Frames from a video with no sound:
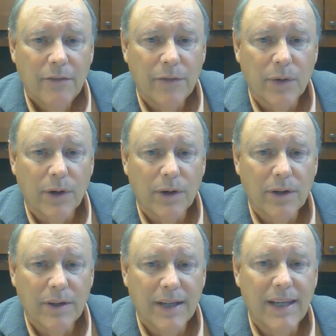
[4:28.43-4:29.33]
for
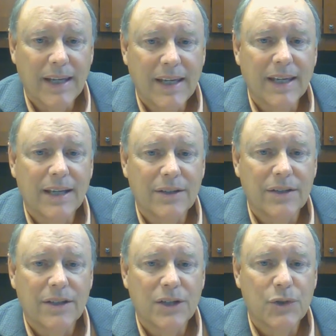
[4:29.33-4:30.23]
needy kids
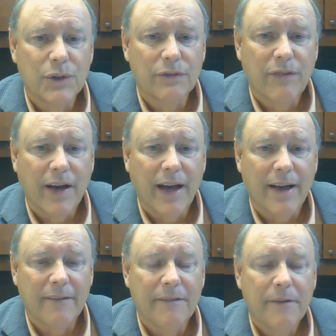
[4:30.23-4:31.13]
in District
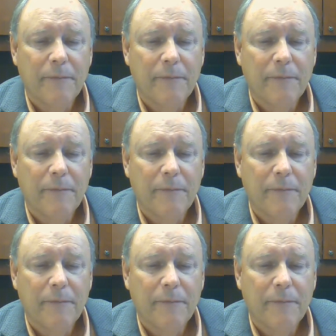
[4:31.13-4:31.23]
5.